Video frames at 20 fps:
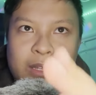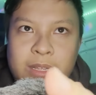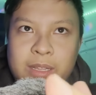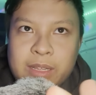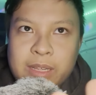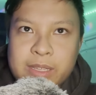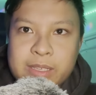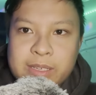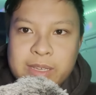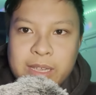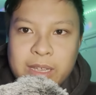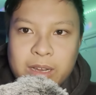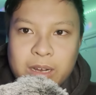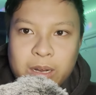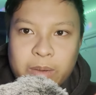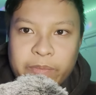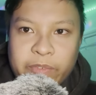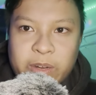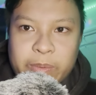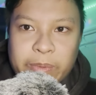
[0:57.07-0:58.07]
let's get
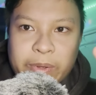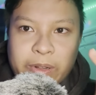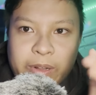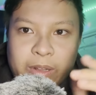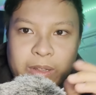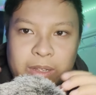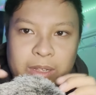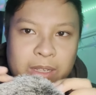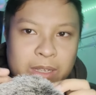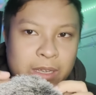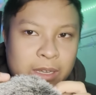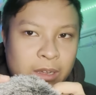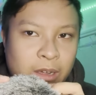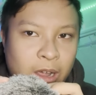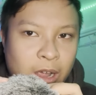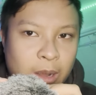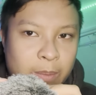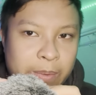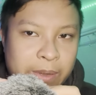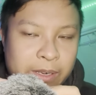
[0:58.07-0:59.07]
comfortable.
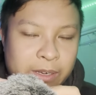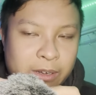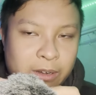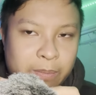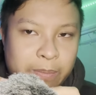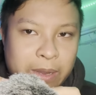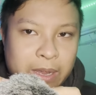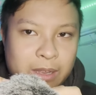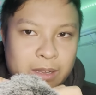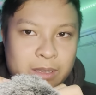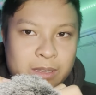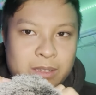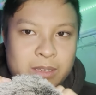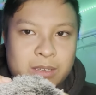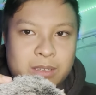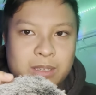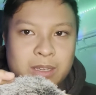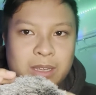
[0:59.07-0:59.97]
Hop in your beds